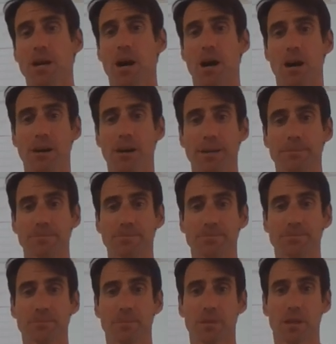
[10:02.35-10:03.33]
All right,
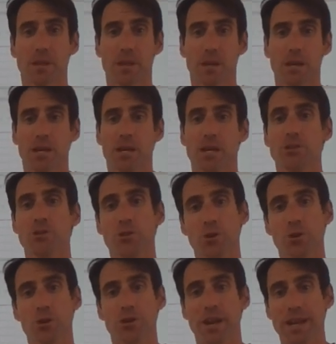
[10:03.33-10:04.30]
enjoy
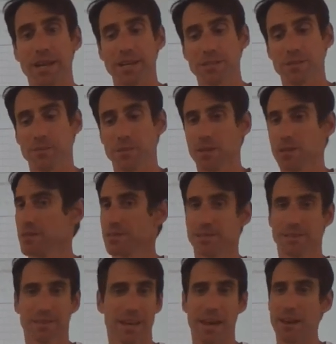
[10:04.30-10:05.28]
your ACE
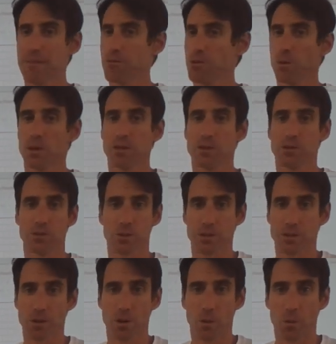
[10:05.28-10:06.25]
because everyone
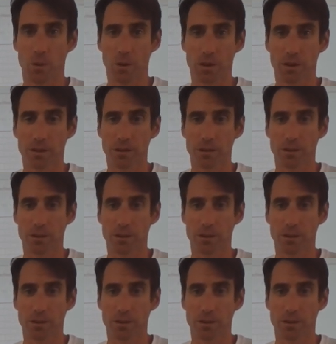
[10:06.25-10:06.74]
enjoys homework,